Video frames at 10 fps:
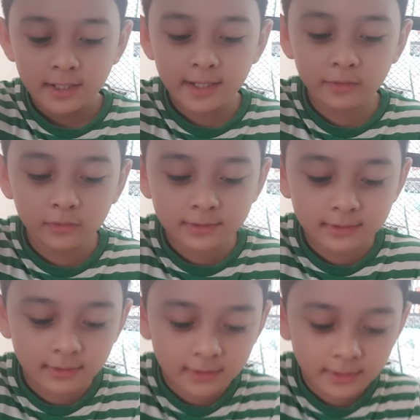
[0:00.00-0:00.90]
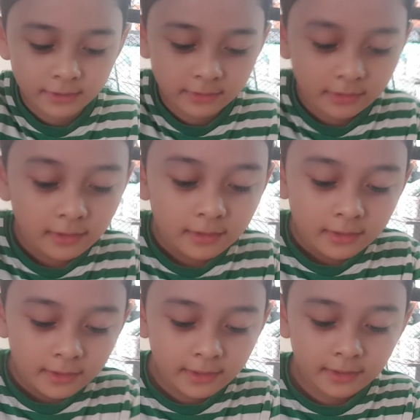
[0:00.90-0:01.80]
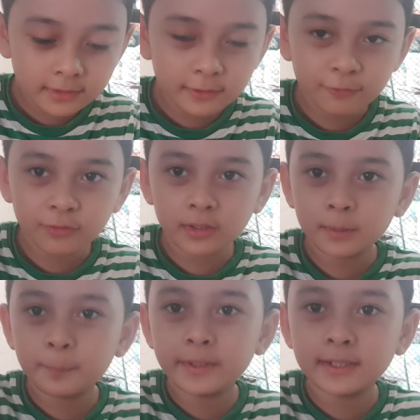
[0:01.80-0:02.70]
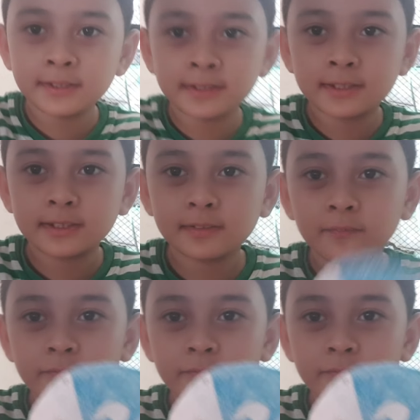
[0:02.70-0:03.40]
And also in in the Philippines,